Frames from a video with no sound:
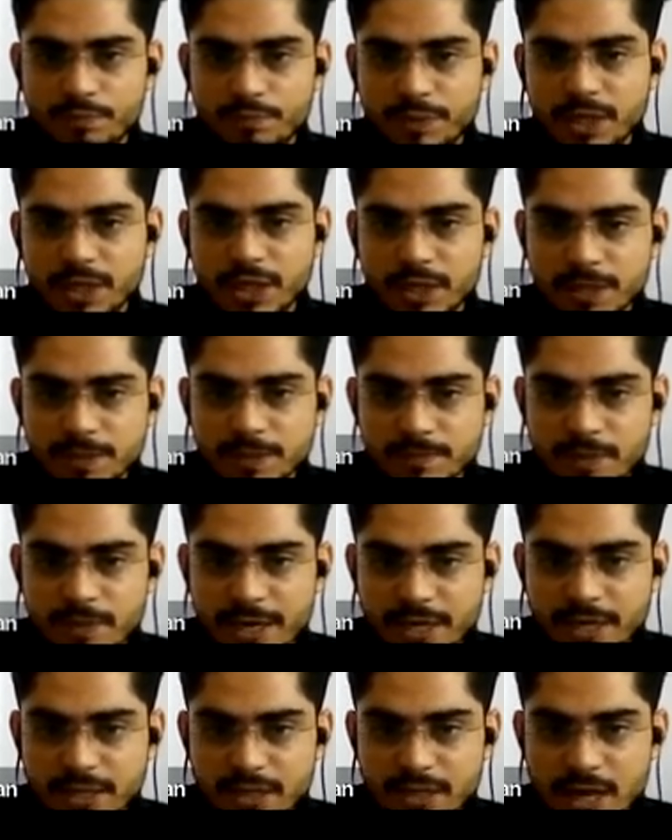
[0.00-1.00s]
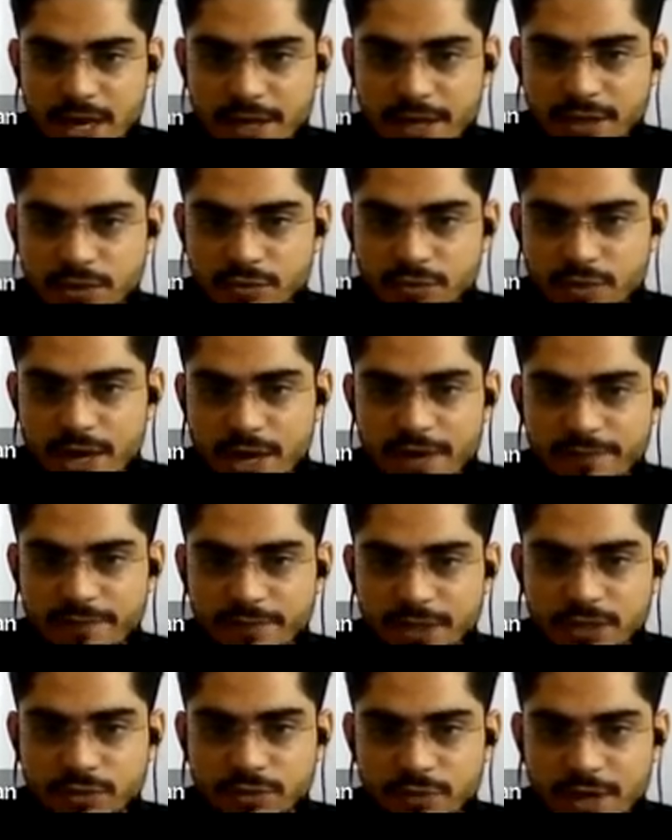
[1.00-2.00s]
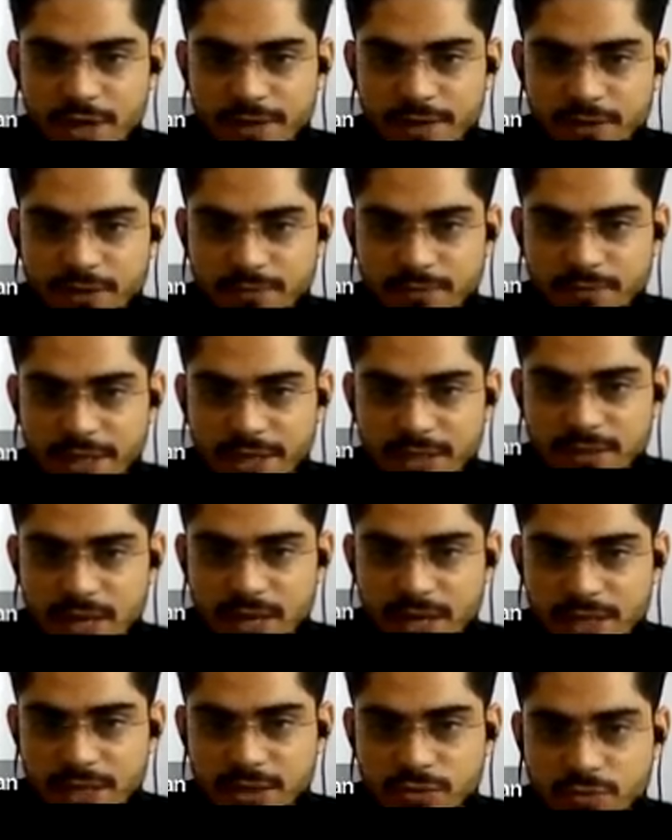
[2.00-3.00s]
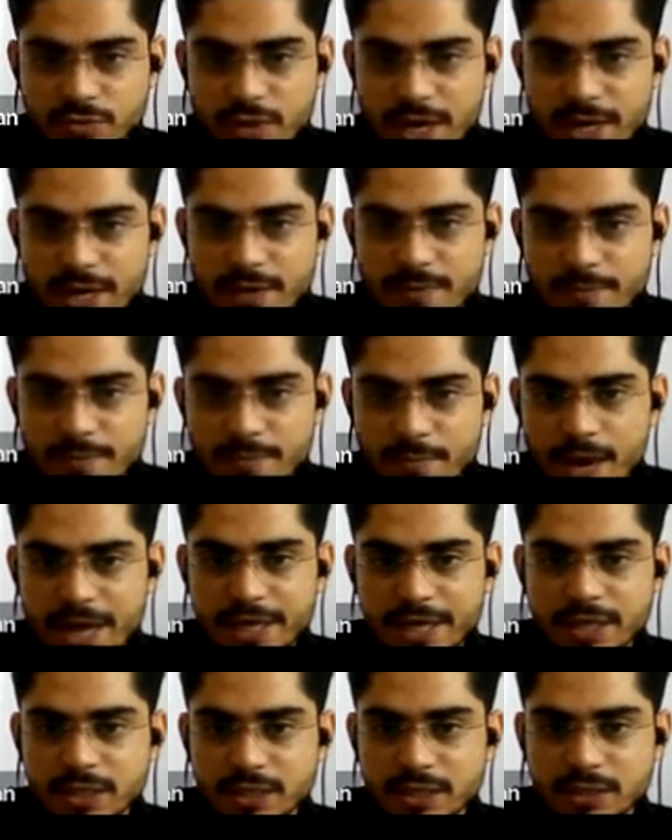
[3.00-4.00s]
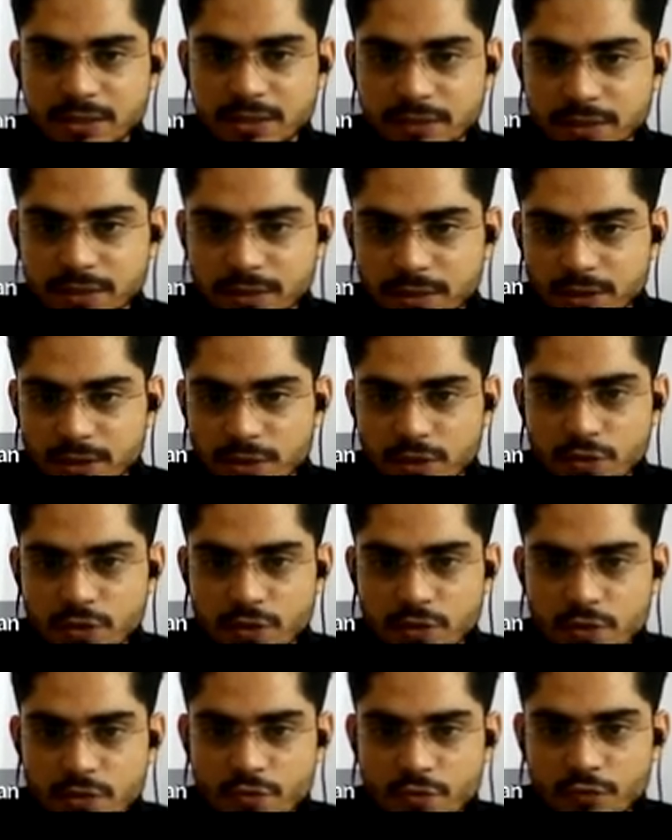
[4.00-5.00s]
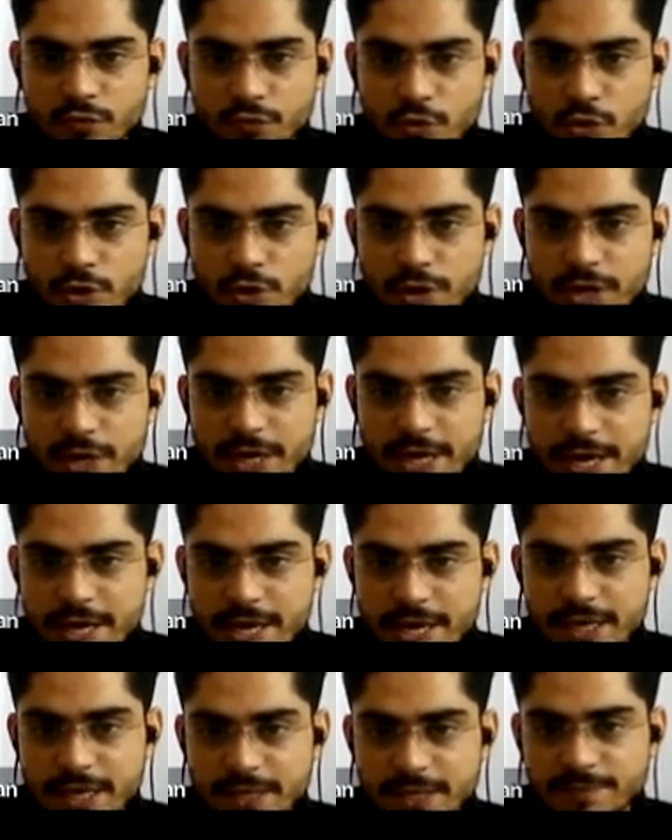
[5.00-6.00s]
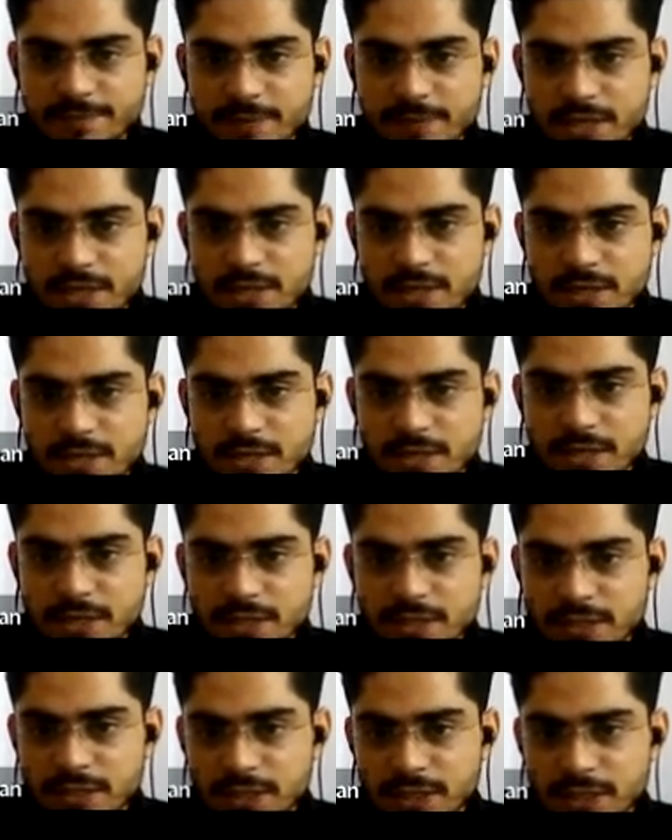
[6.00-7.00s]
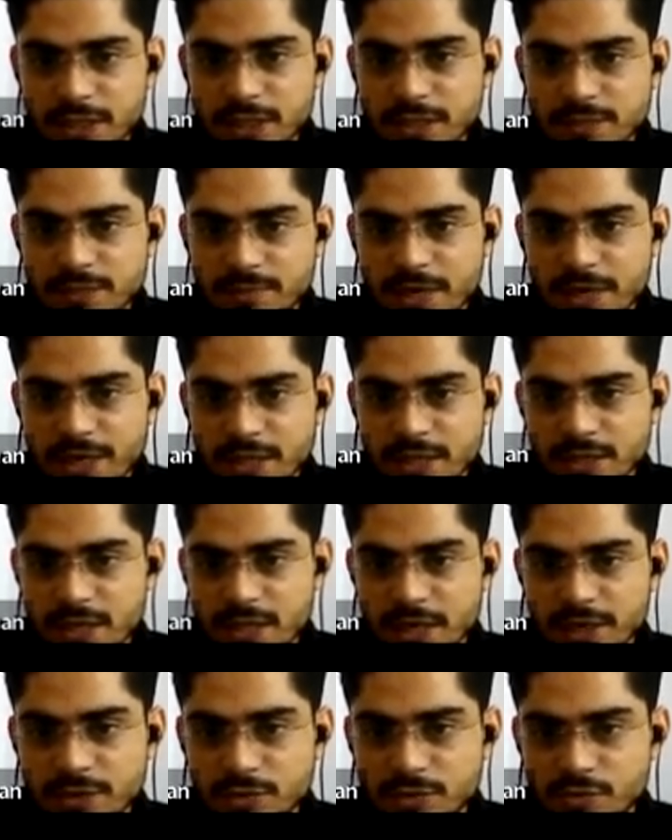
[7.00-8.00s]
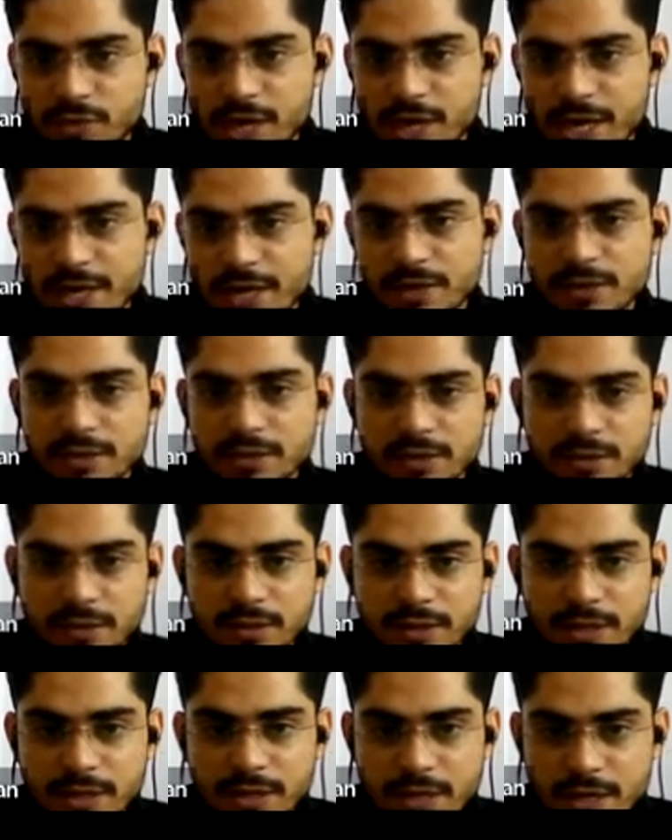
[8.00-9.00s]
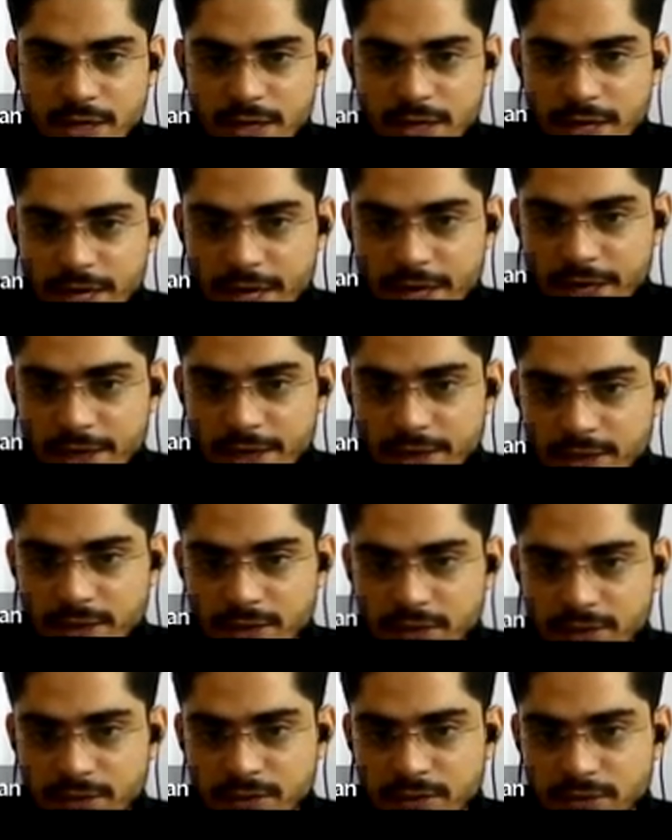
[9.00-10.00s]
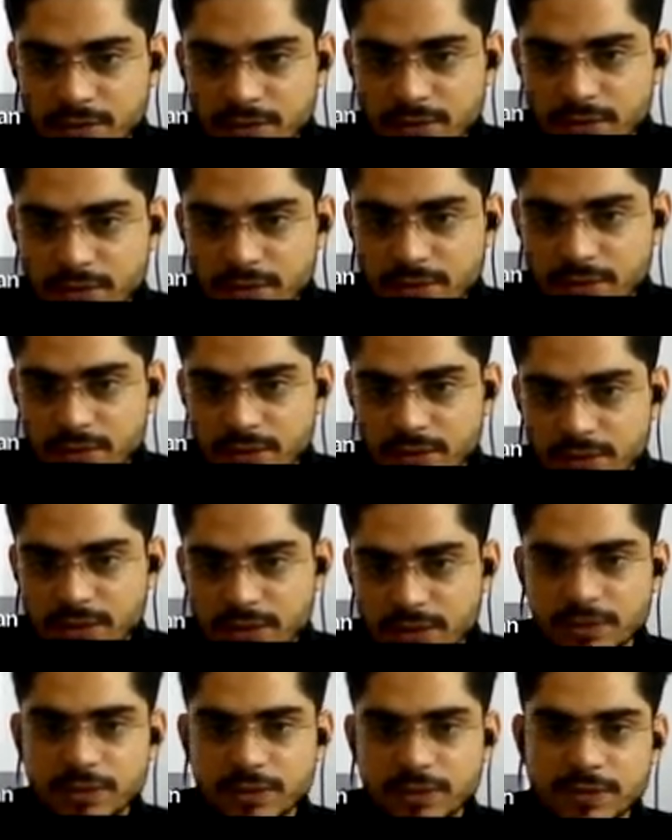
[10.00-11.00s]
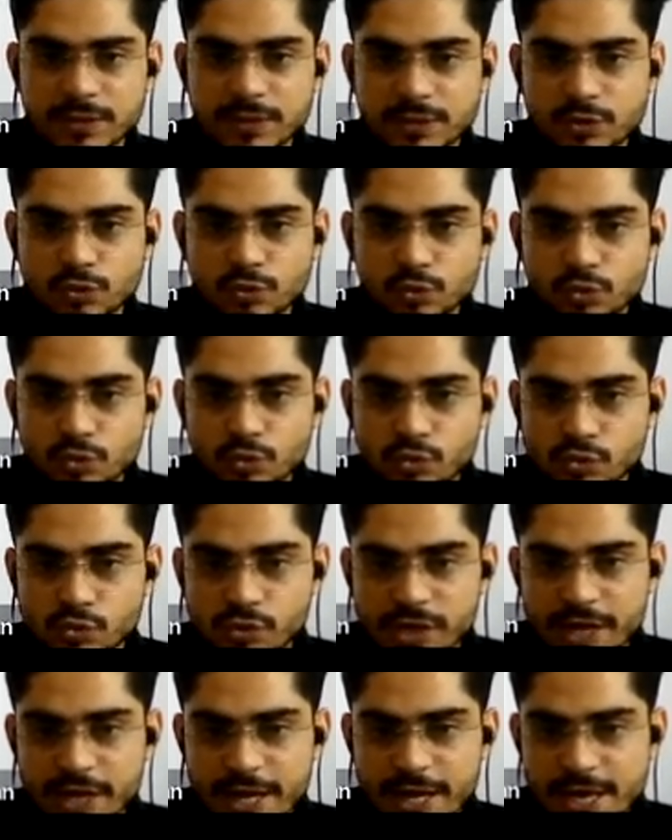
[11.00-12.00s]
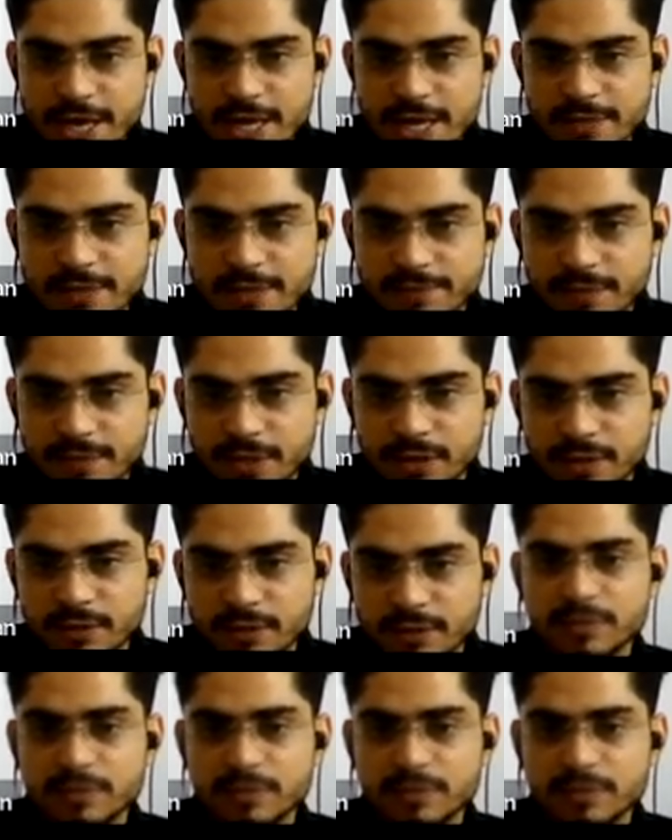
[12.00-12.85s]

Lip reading: b is minus r square, b square means minus r square, minus 4, a is 1, c is minus r square, and this is 2, a is 1.